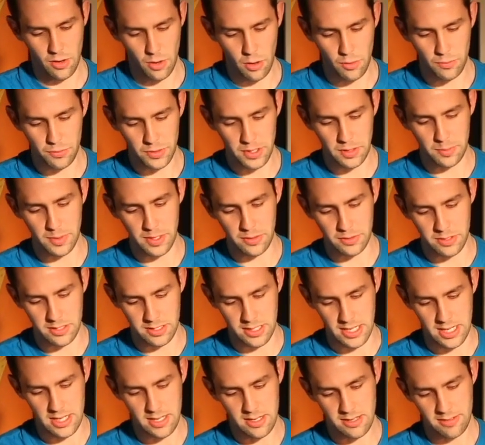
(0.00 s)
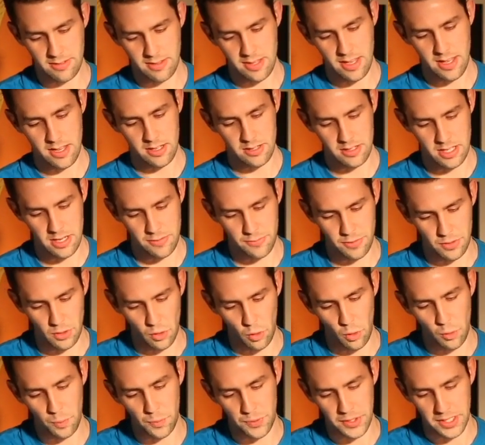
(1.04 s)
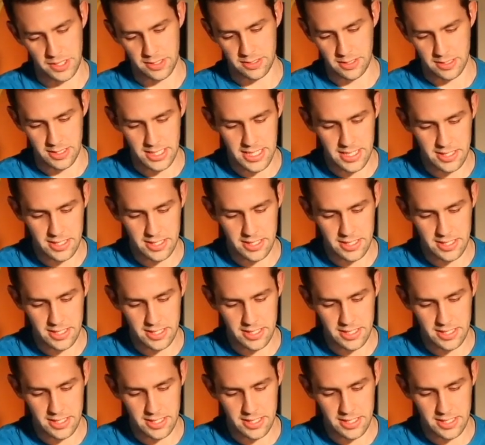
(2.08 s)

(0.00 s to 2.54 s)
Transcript: hopefully we'll see different openings, and